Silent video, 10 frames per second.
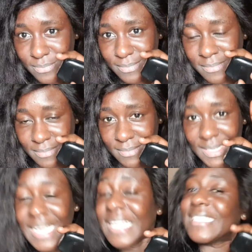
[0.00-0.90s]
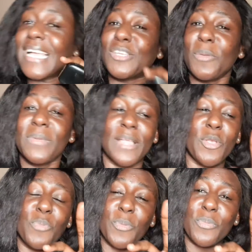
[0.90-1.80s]
There are some people that they
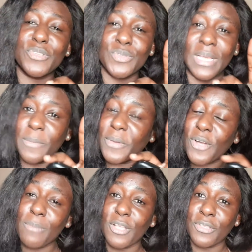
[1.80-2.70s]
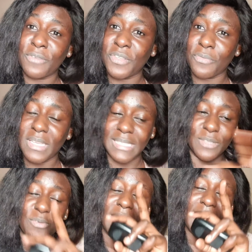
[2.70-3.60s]
will propose to and they become Lord of the Rings and
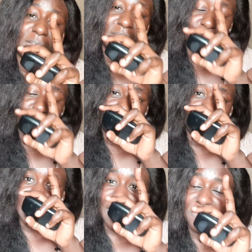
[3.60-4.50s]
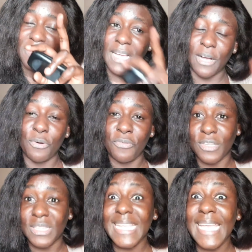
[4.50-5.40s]
they will carry the ring on their finger for
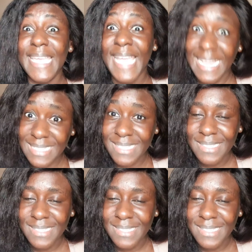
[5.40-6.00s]
3 years.